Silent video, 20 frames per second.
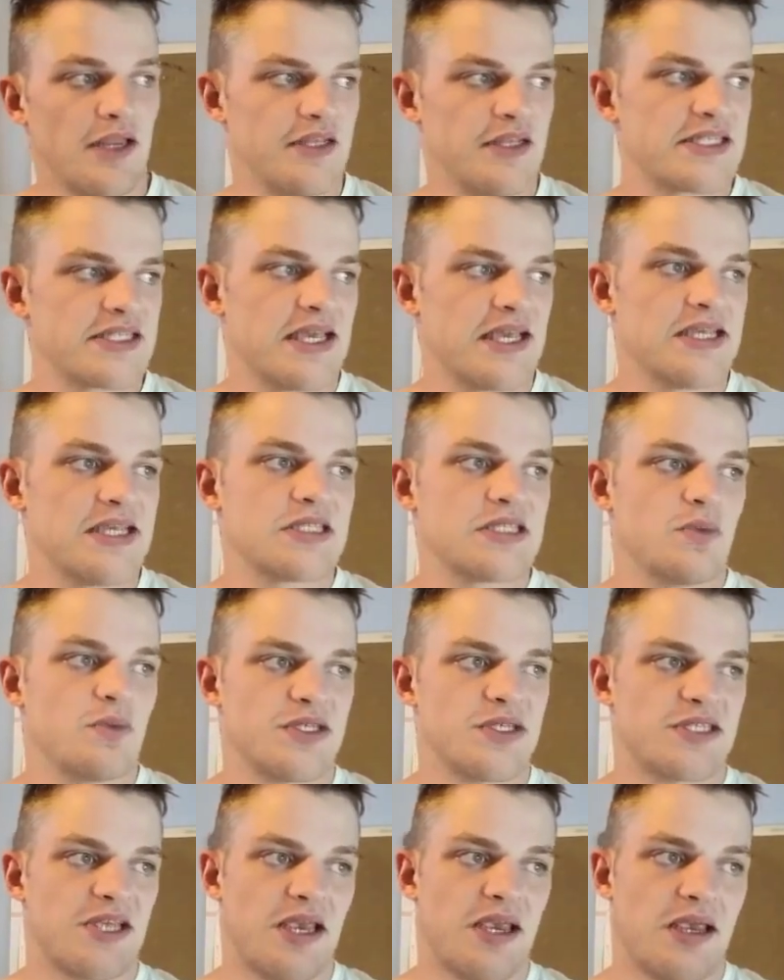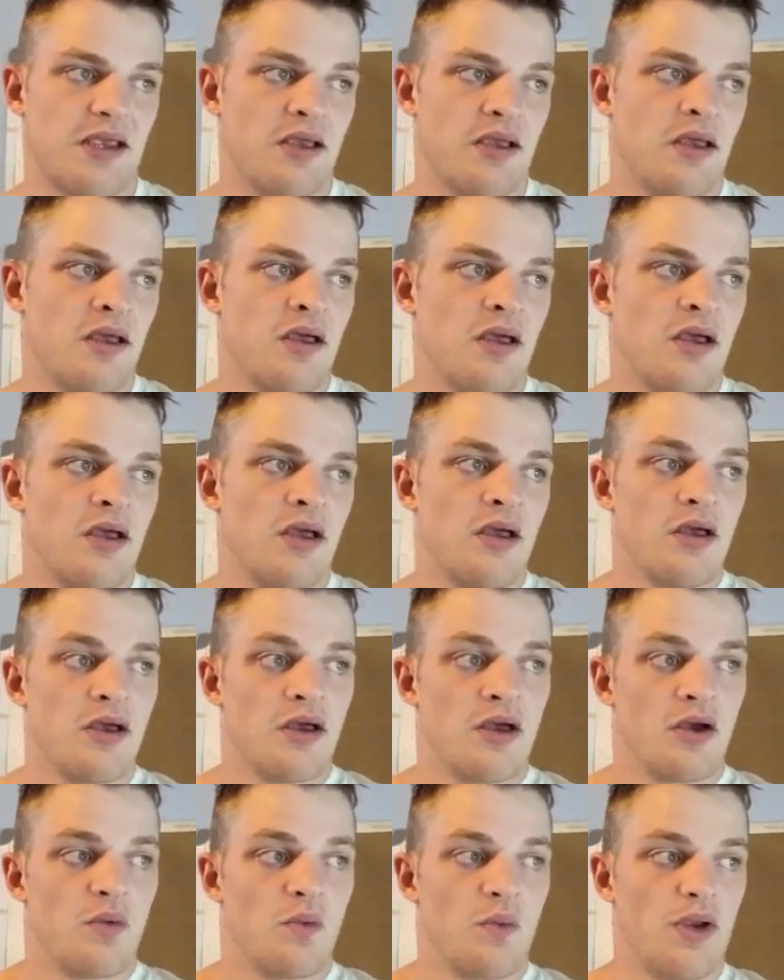case, we're saying
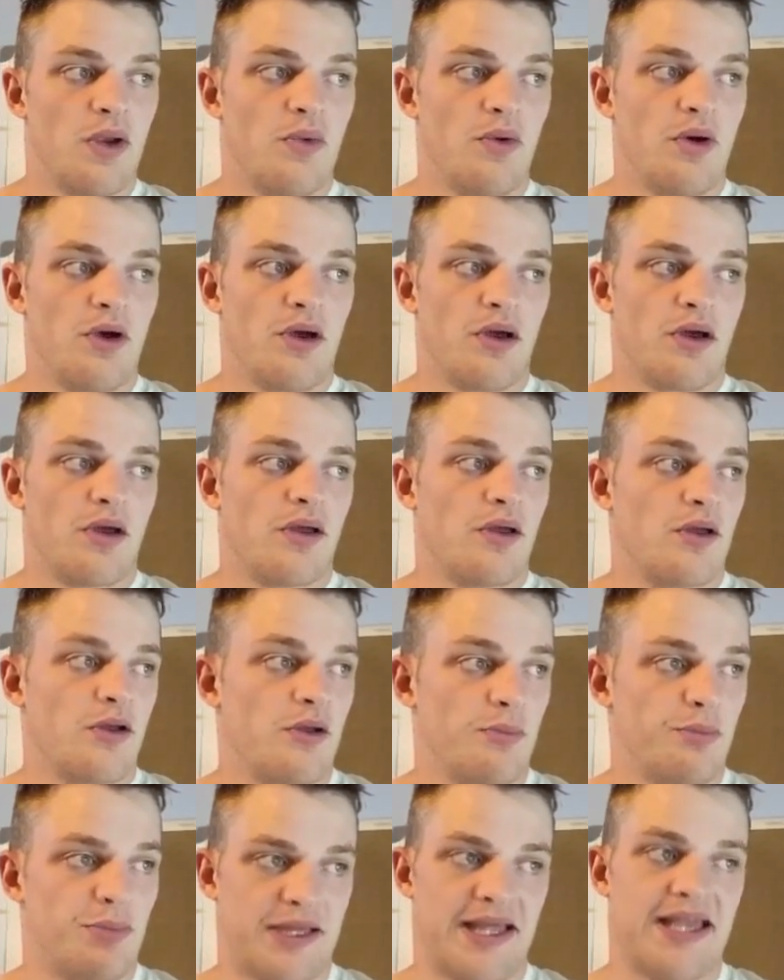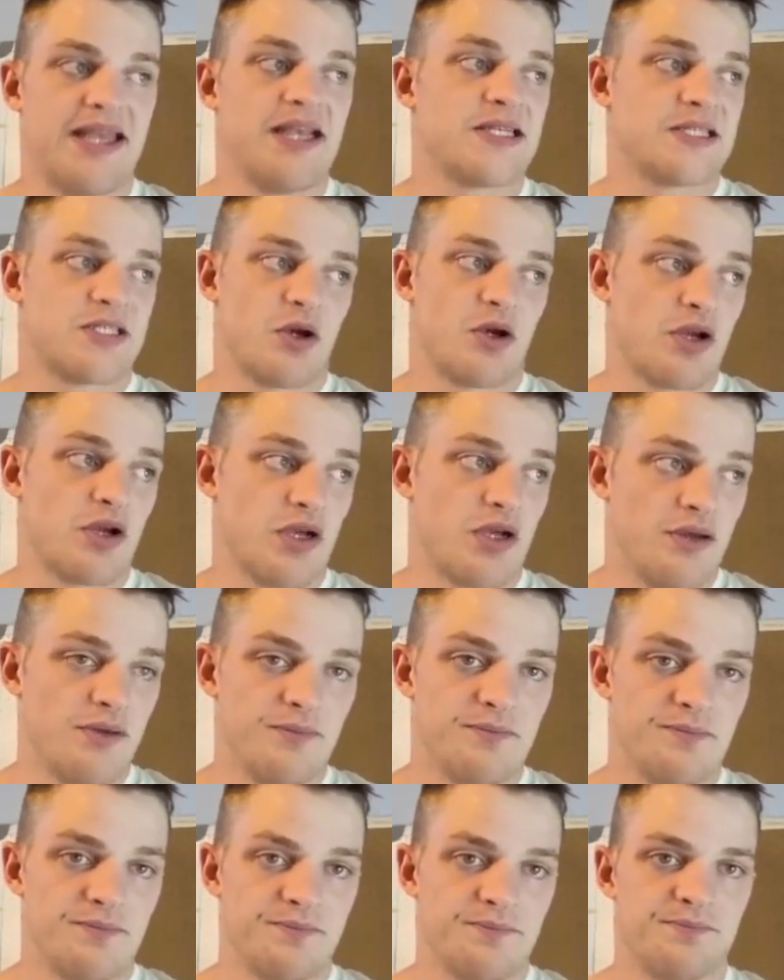we were playing soccer,
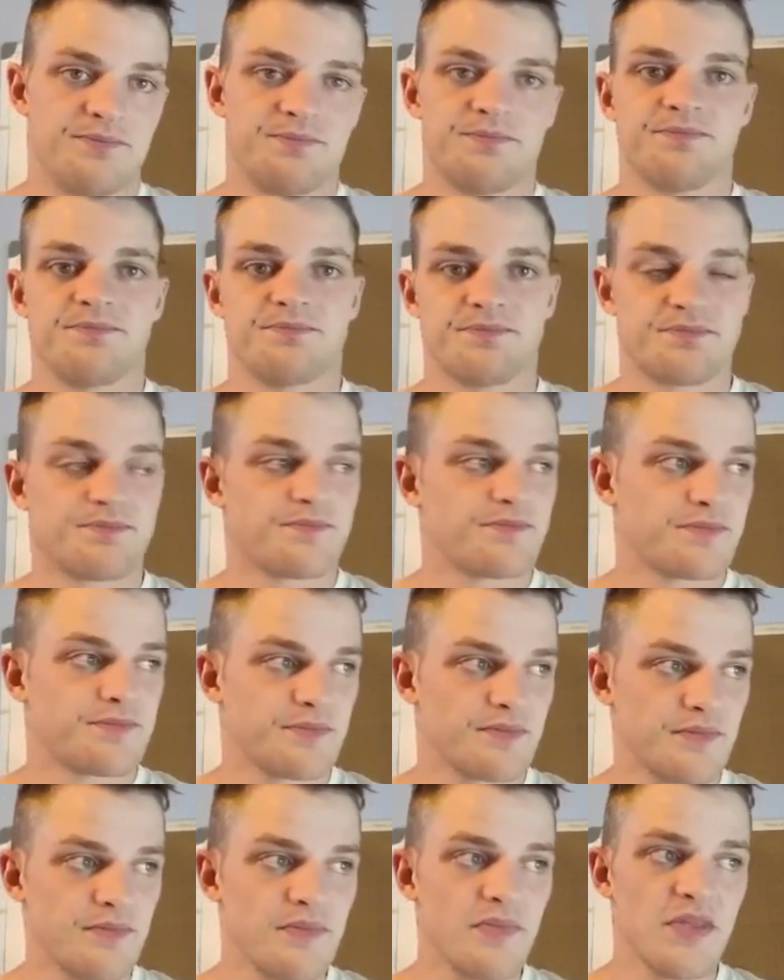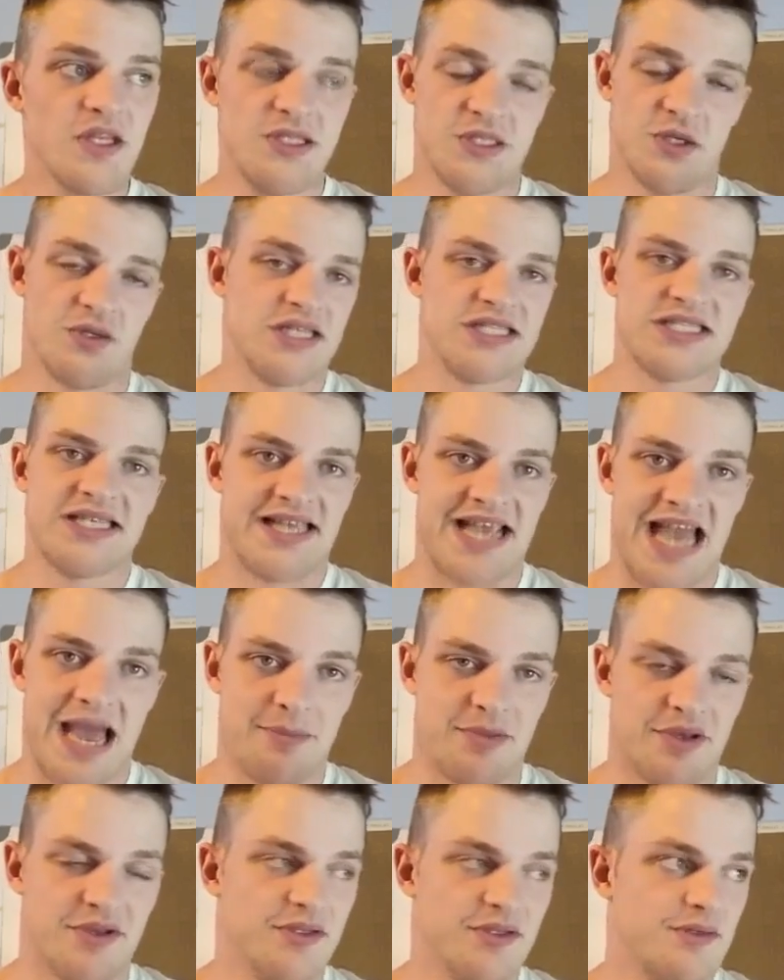so this thing
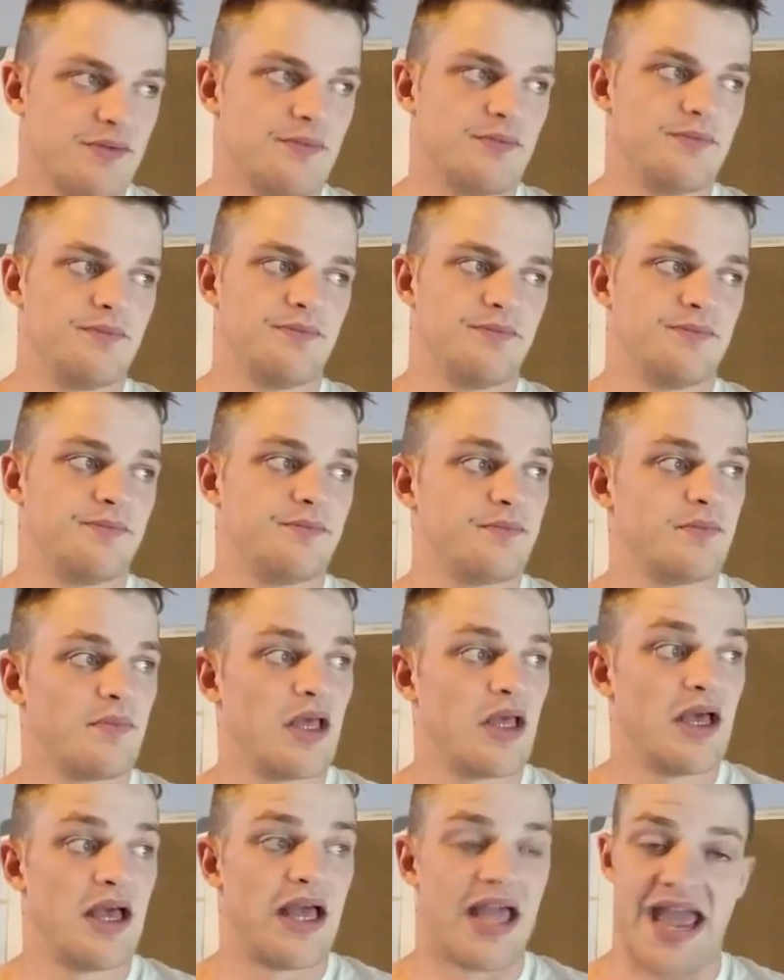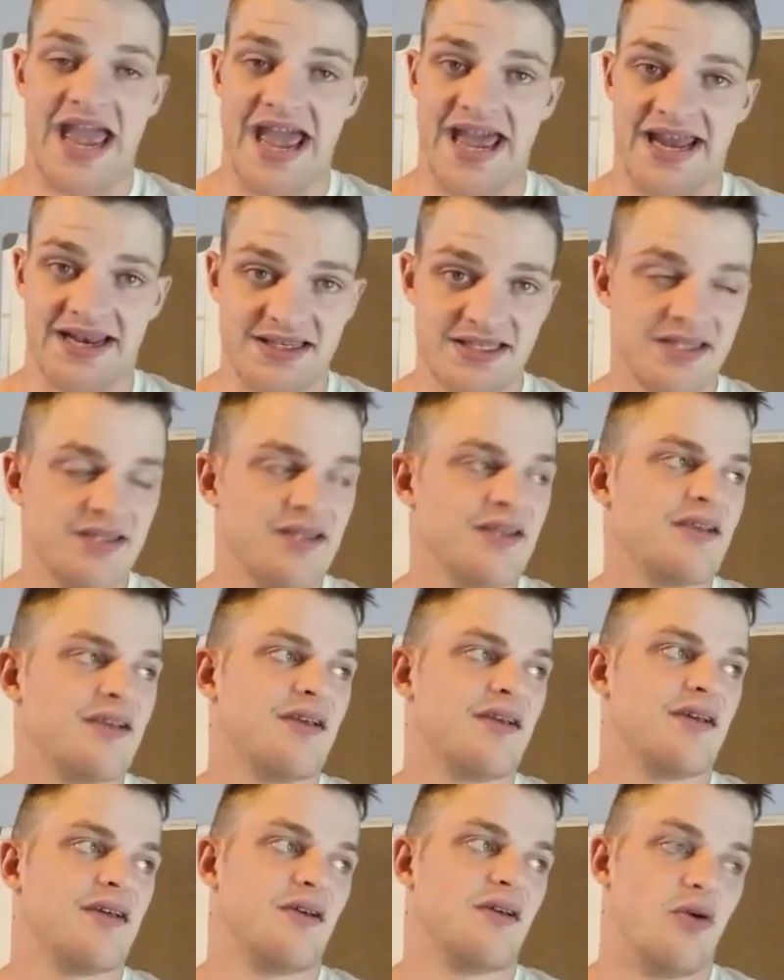happened, and,
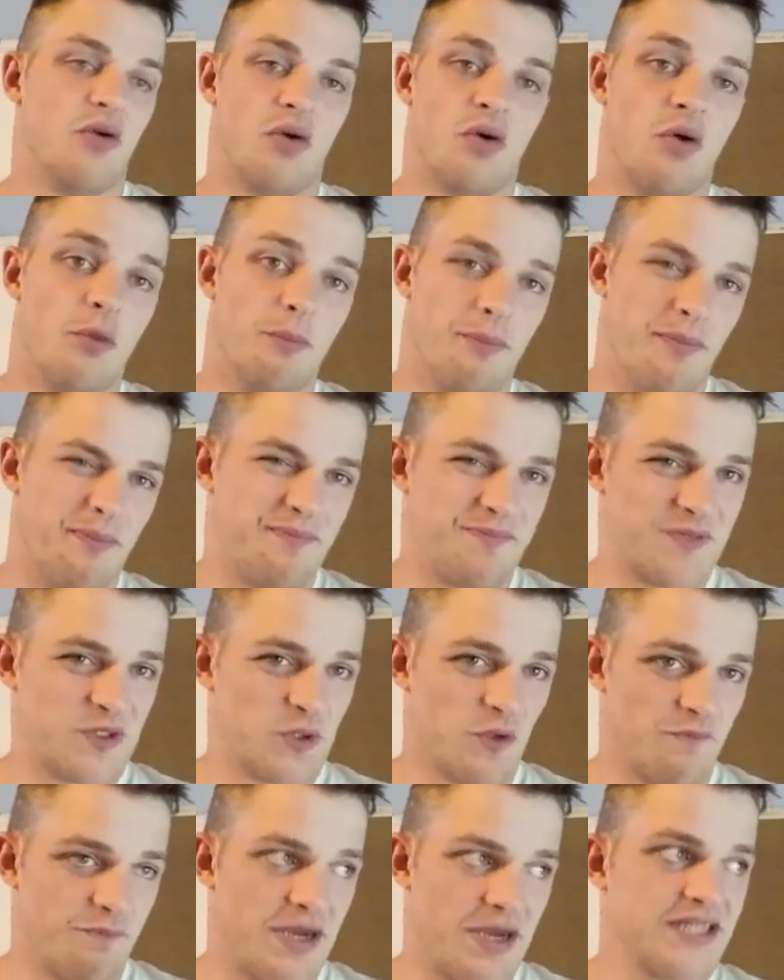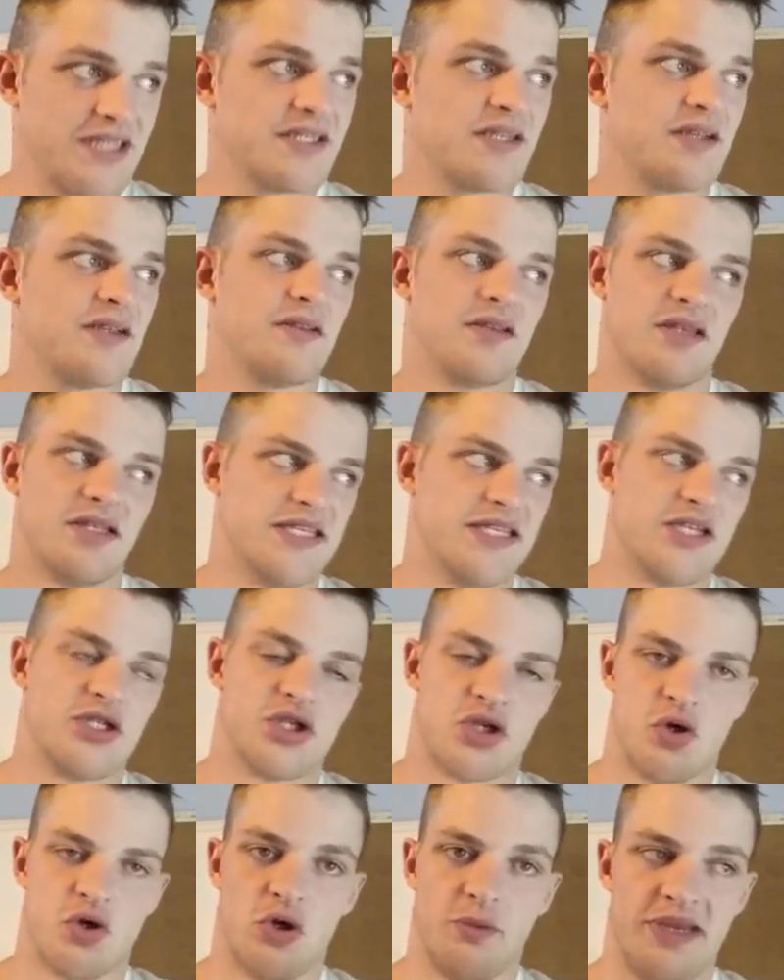or sort of but, the teacher
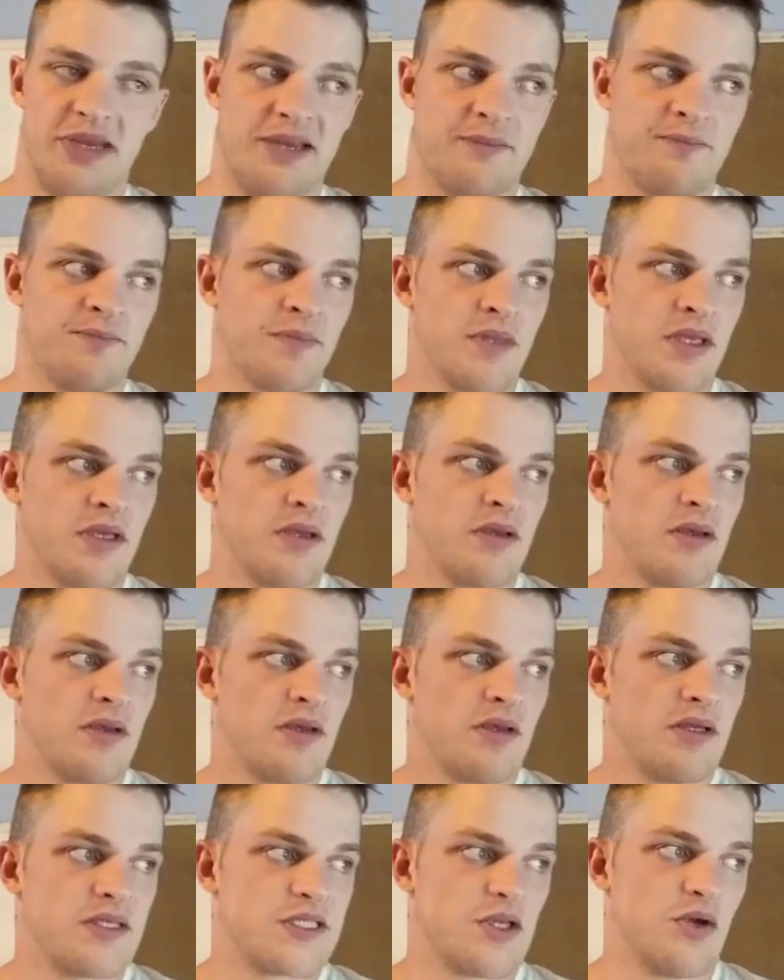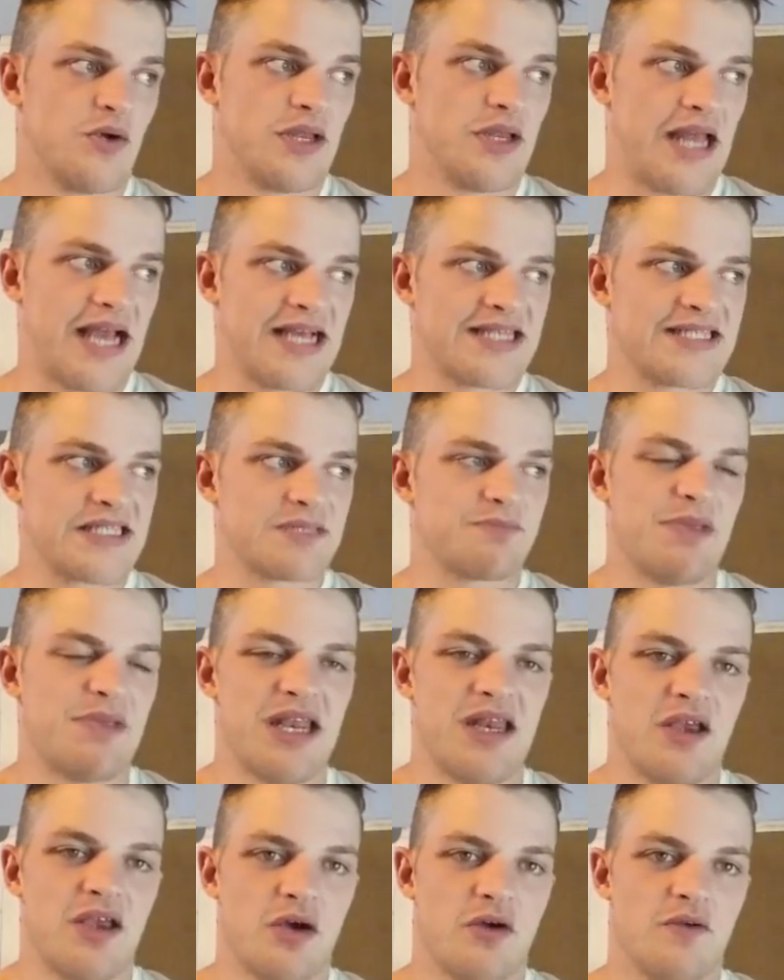called me. So it has this
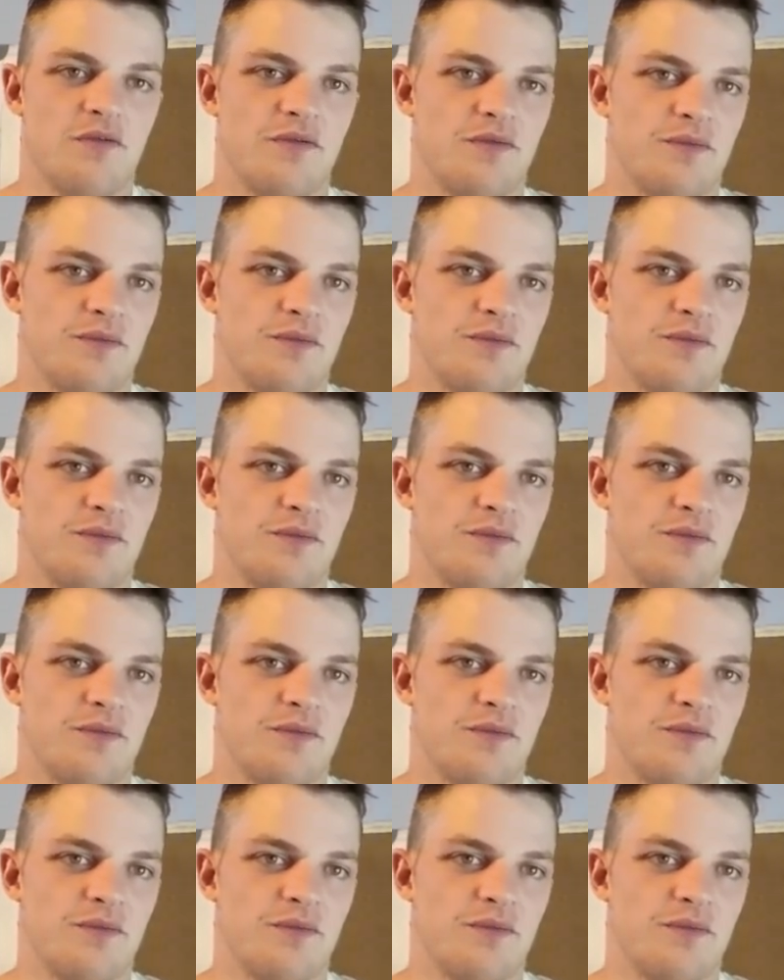meaning of